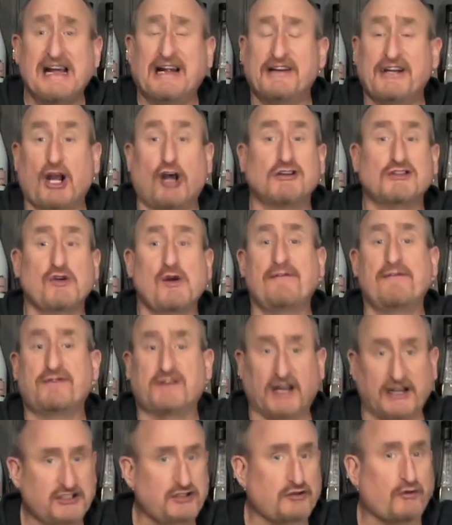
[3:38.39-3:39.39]
They also have
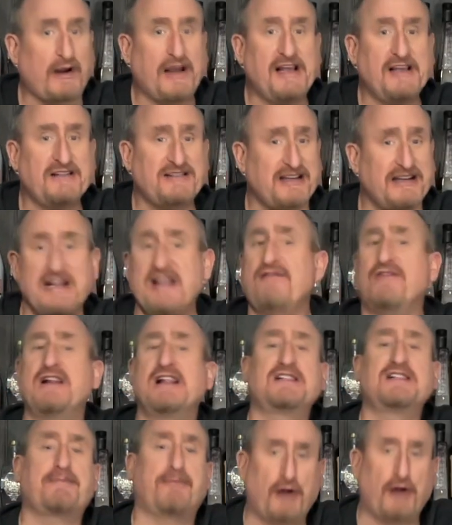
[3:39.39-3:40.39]
dice trays and even
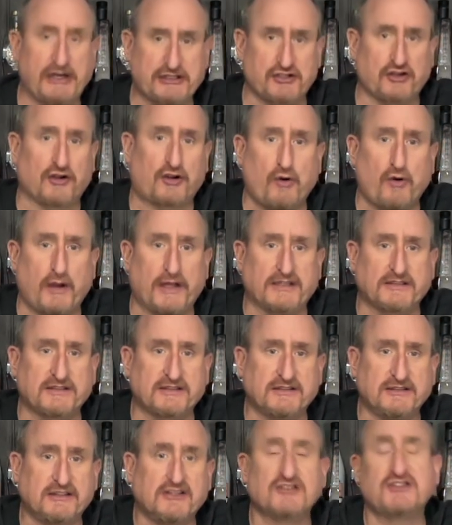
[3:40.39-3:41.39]
inspiration coins.
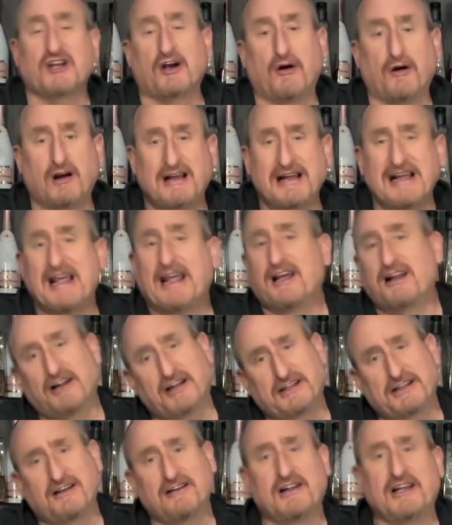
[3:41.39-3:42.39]
So,
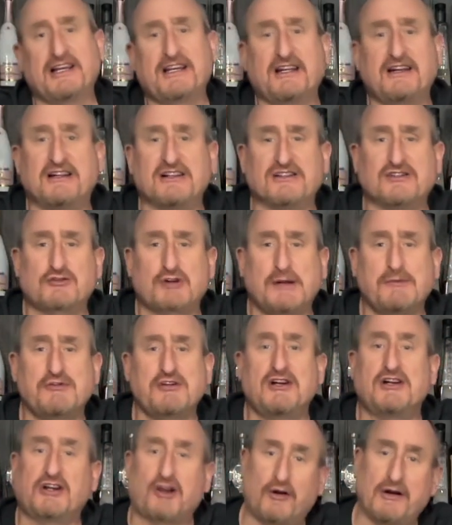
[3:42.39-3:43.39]
click the link in the
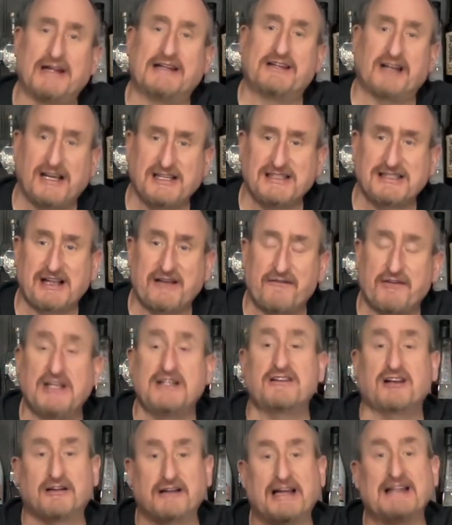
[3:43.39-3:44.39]
description to go to Dice Envy
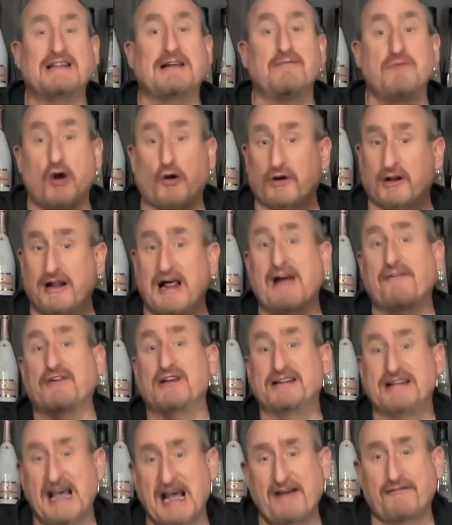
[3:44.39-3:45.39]
to let them know the
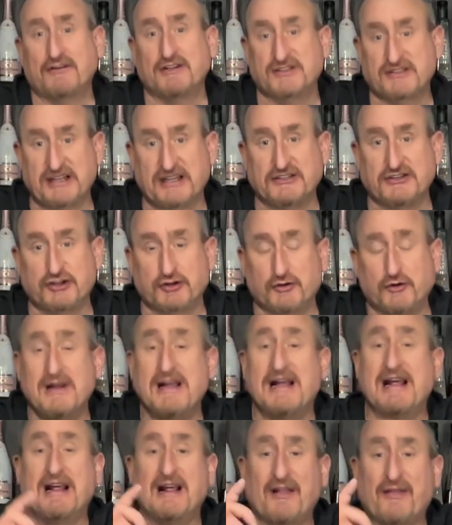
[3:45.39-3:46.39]
Laughing Tavern sent you.
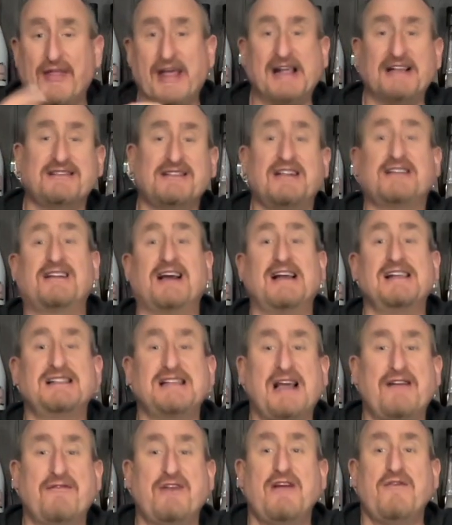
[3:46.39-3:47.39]
Thanks to Dice
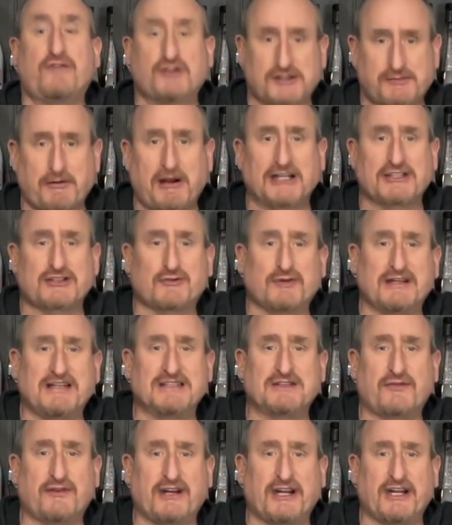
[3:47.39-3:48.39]
Envy for sponsoring
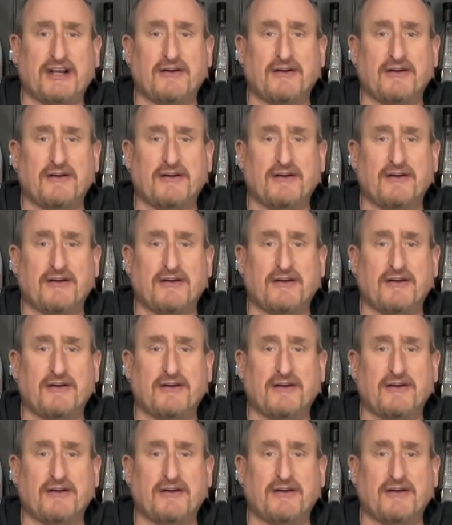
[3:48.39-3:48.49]
this video.